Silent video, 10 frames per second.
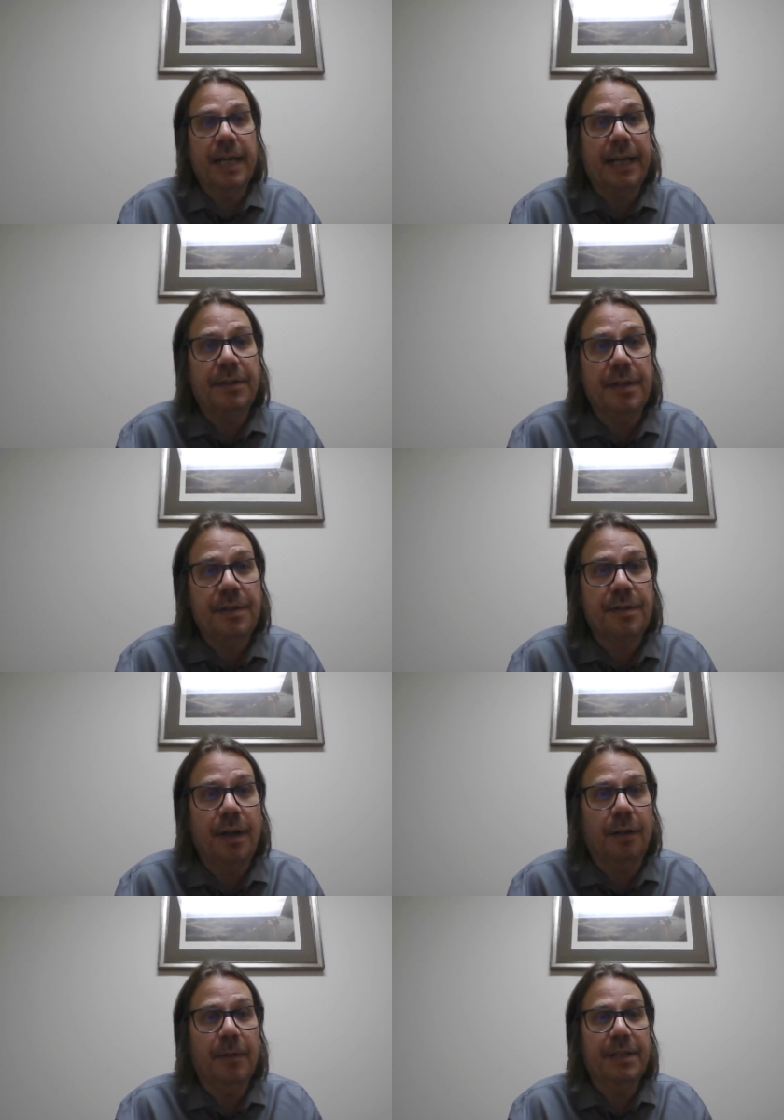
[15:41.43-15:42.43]
Texas,
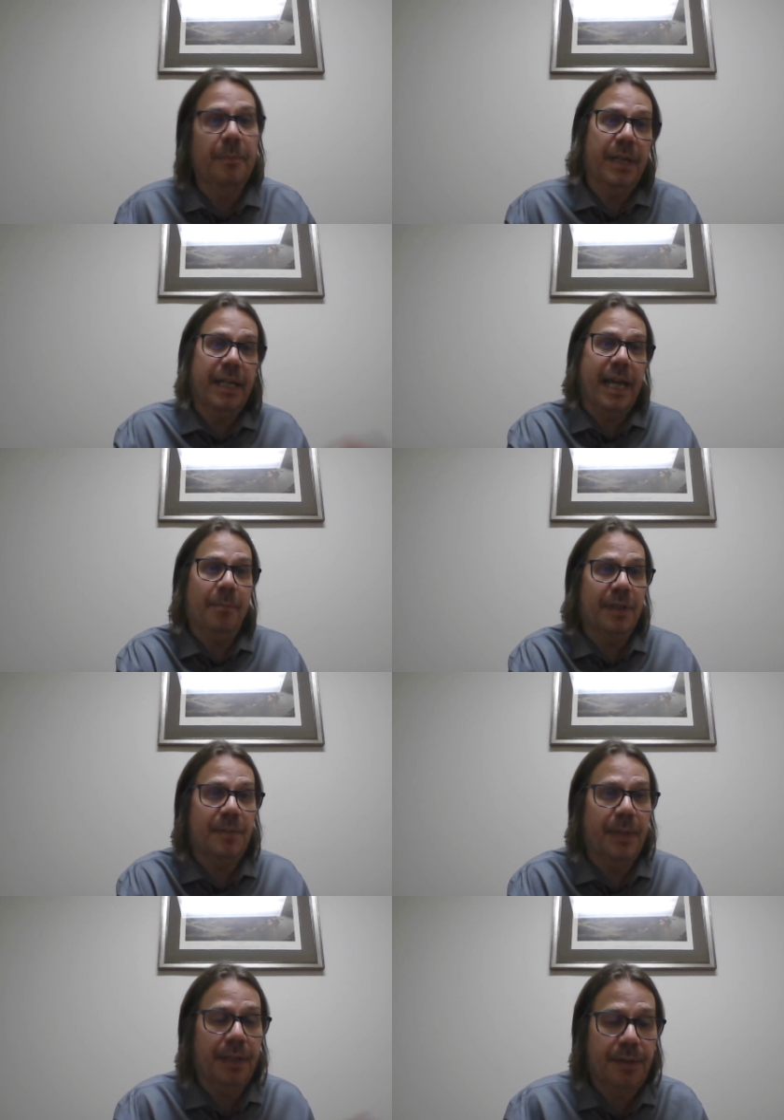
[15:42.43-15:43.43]
all the way to
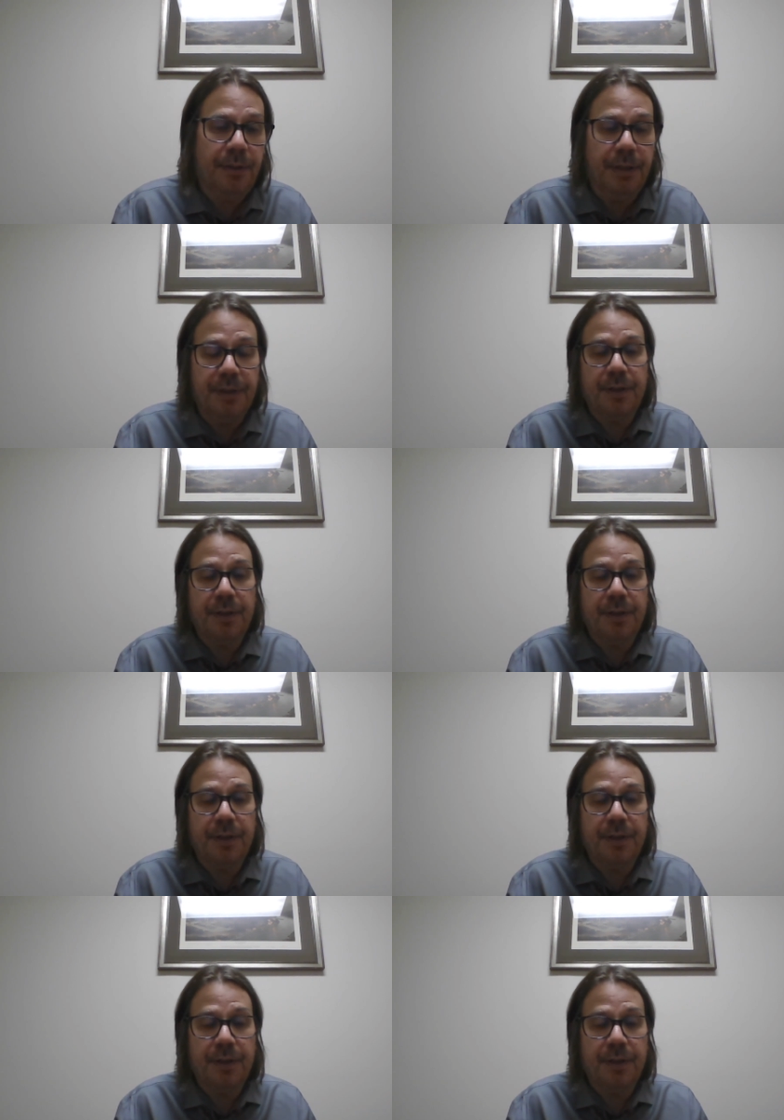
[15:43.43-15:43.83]
Minneapolis, Minnesota.